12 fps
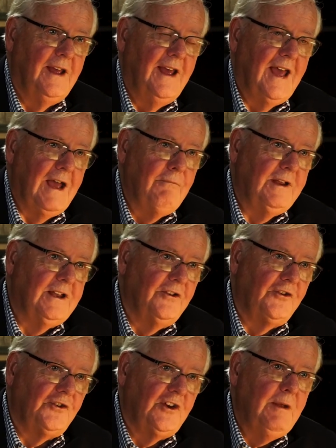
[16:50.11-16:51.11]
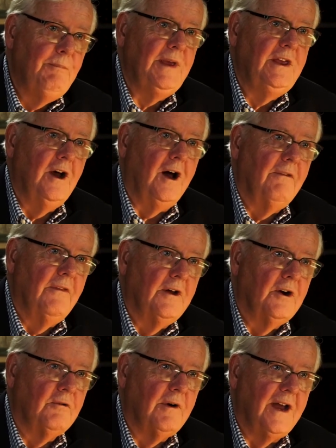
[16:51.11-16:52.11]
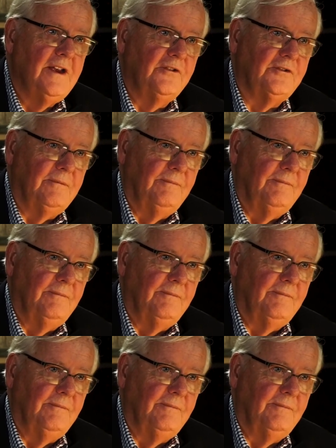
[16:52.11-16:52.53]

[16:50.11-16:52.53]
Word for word: and we can see beyond the horizon